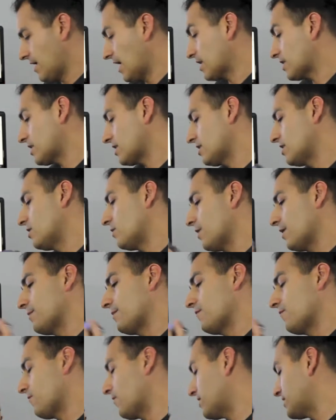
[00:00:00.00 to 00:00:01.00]
Actually, you know
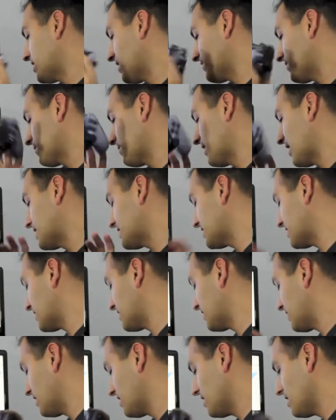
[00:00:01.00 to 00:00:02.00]
what? Before I take off the plastic,